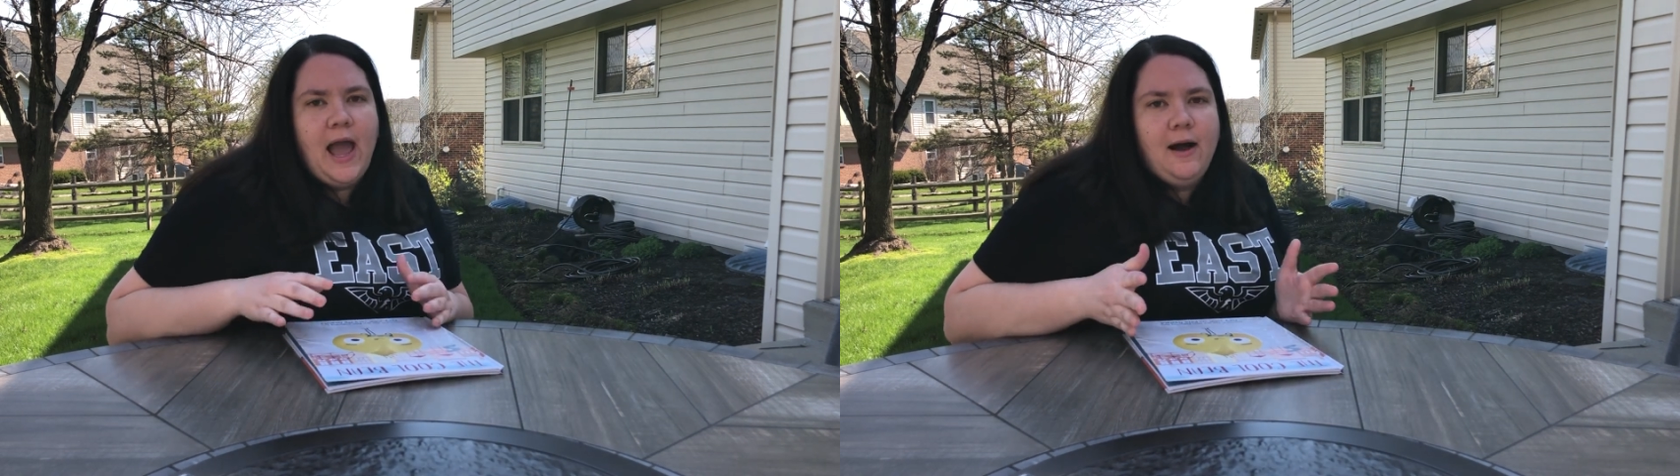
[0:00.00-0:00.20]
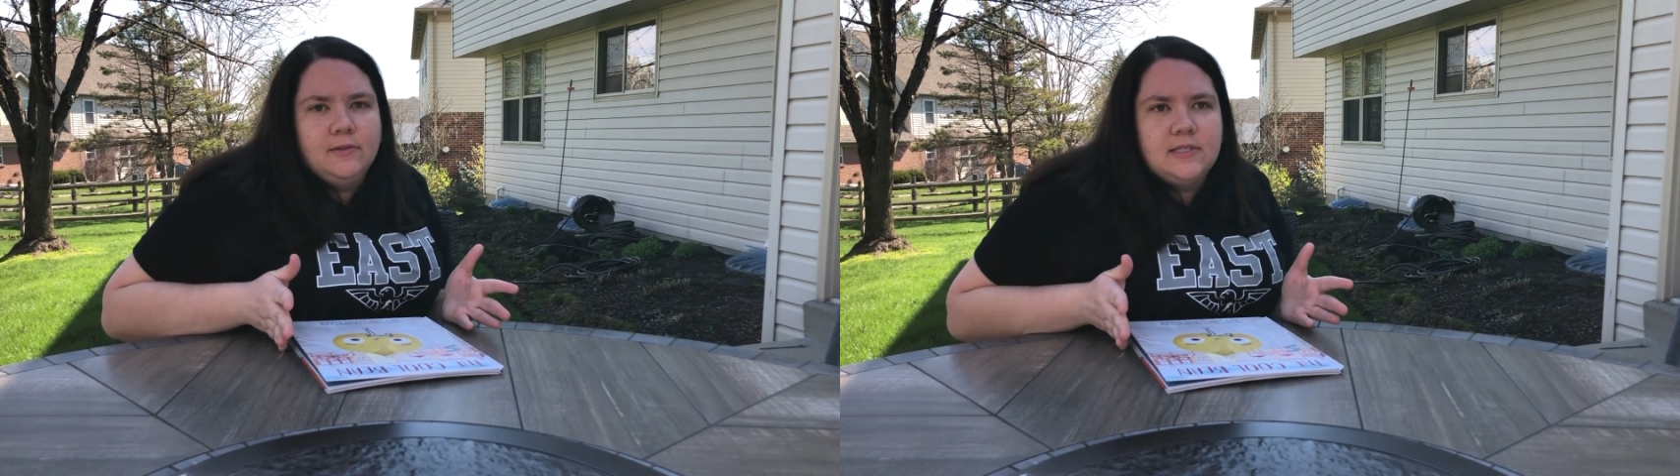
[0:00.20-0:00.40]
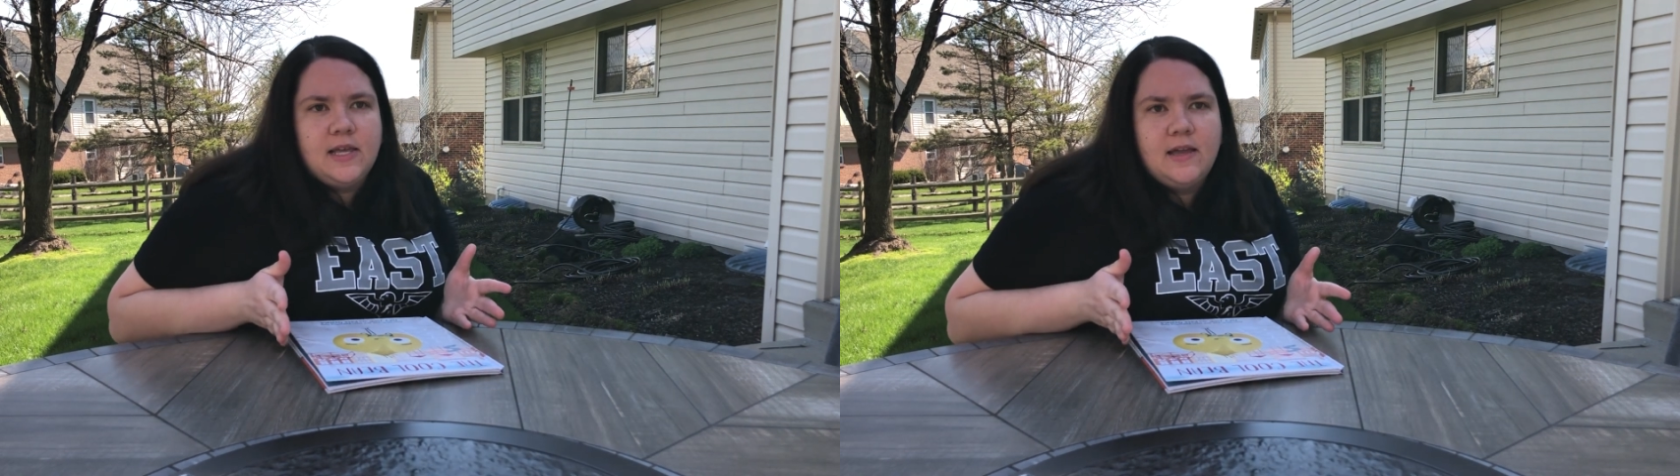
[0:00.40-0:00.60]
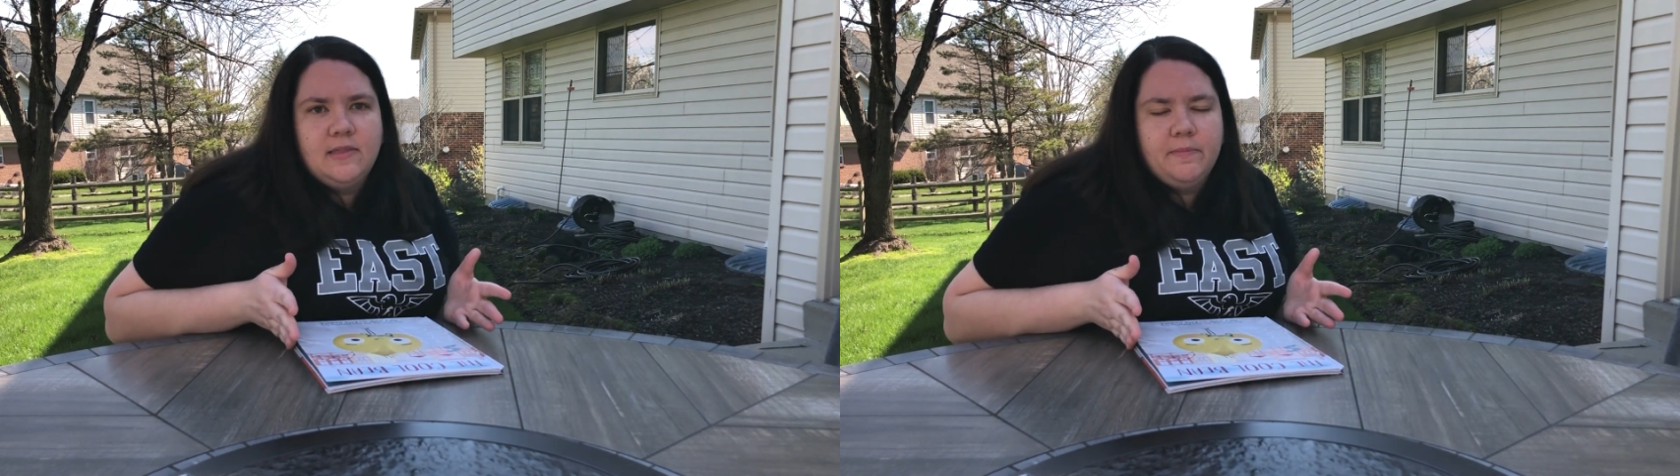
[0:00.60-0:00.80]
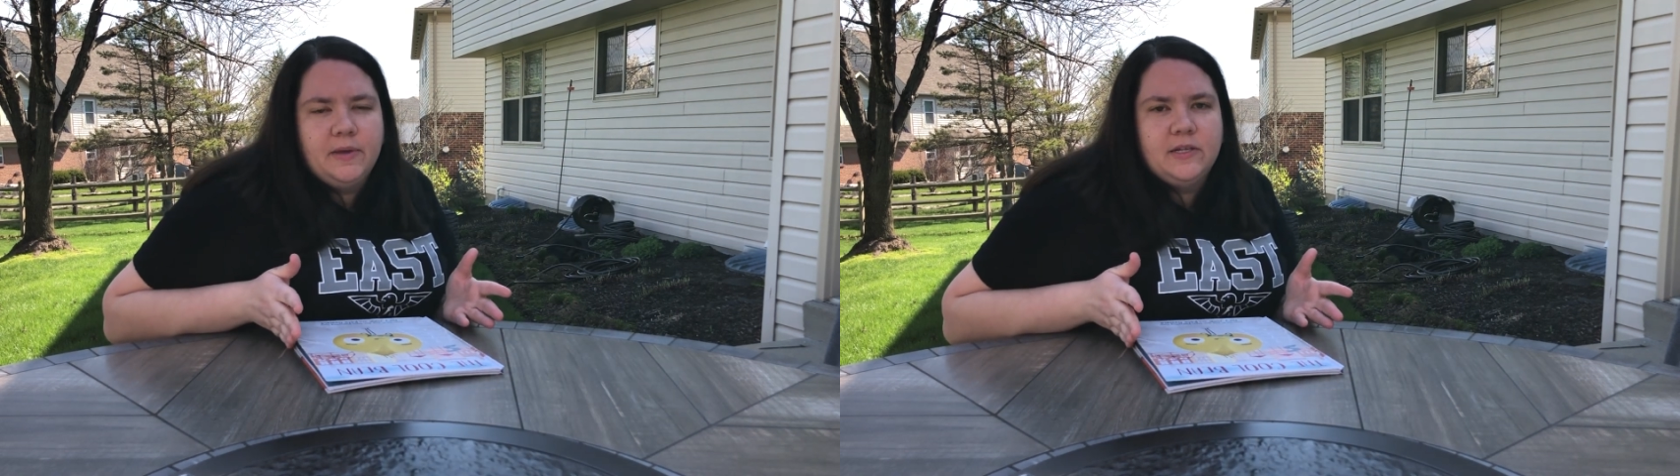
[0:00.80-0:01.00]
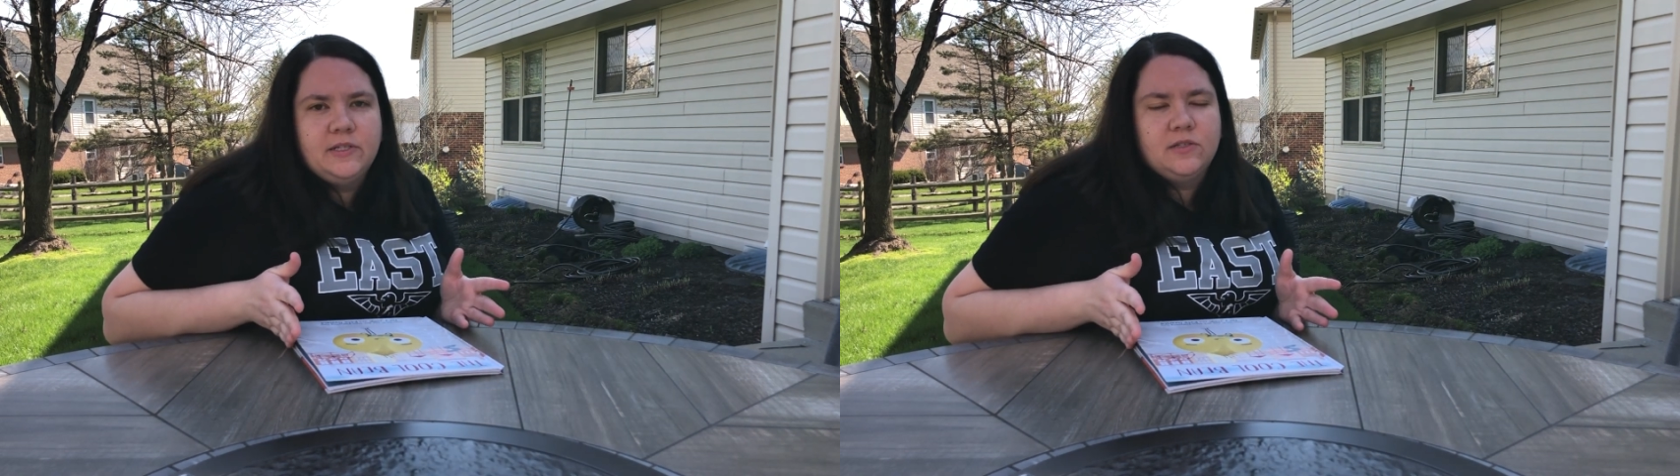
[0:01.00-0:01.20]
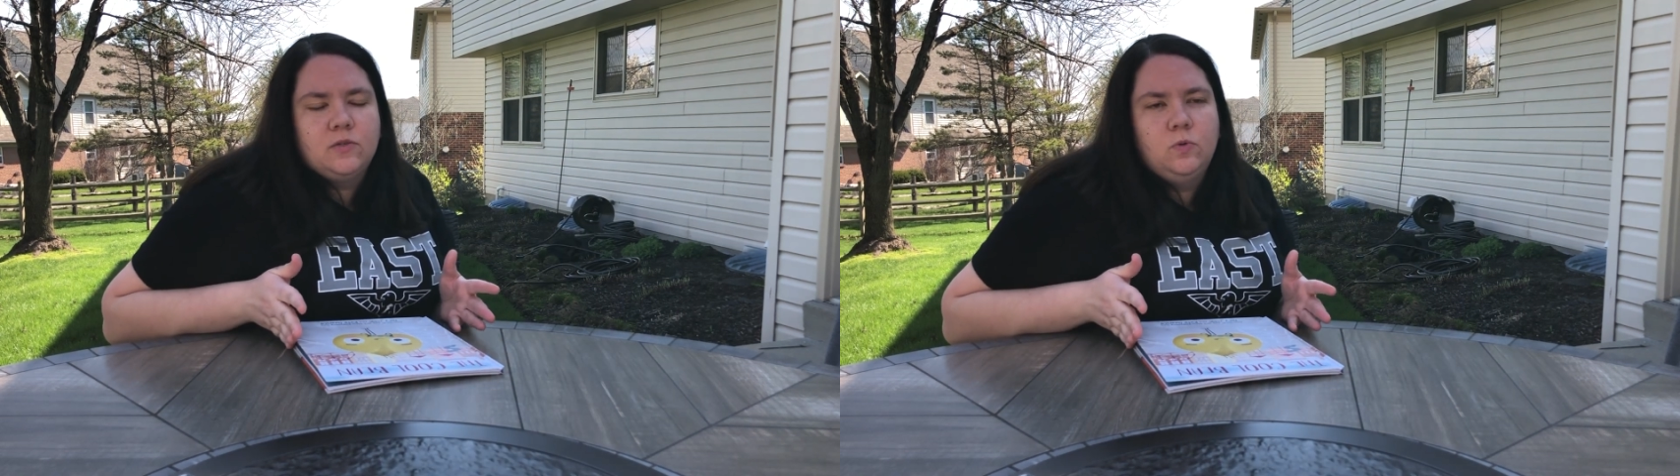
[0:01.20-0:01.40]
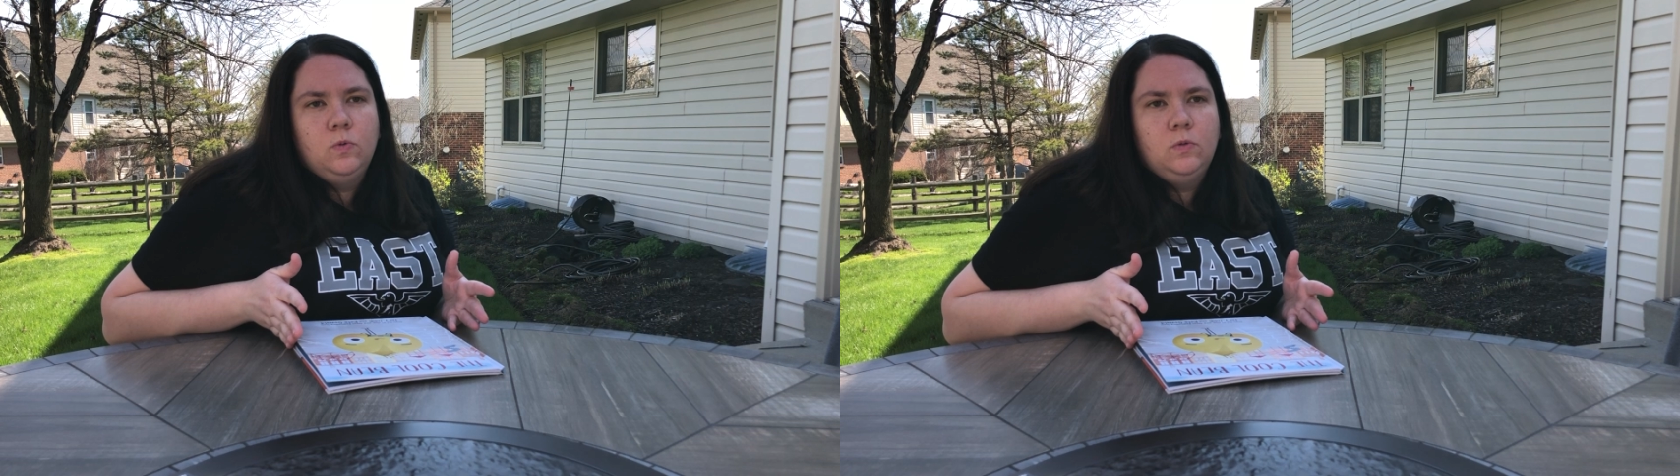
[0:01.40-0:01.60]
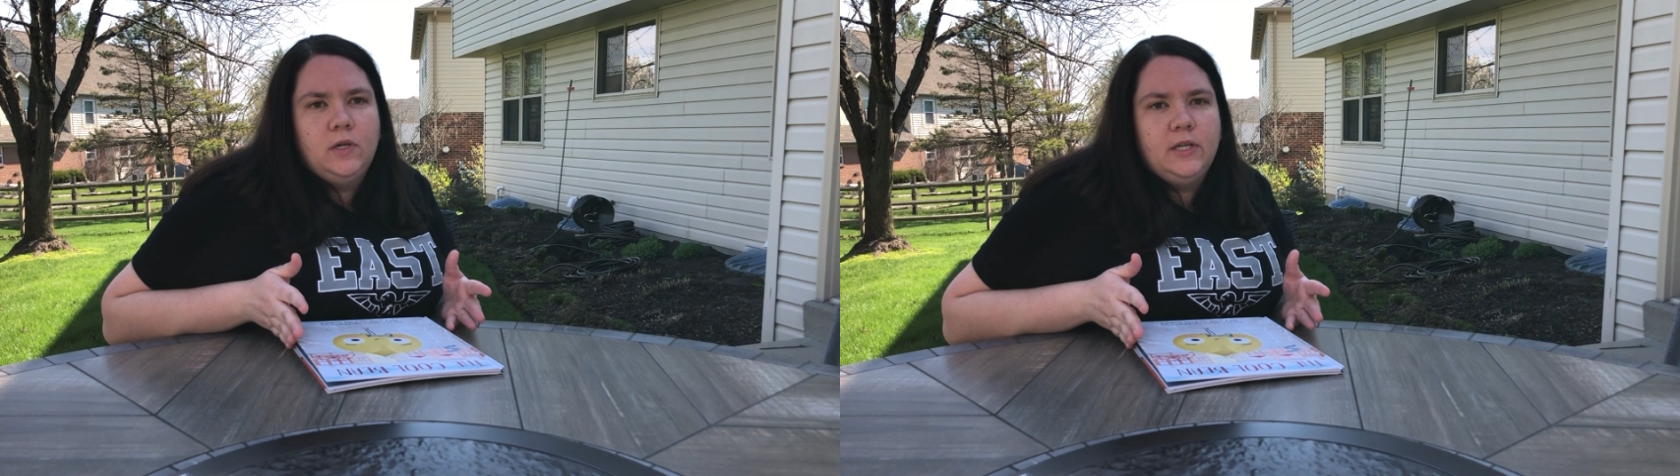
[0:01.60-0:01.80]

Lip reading: outside that makes us cool.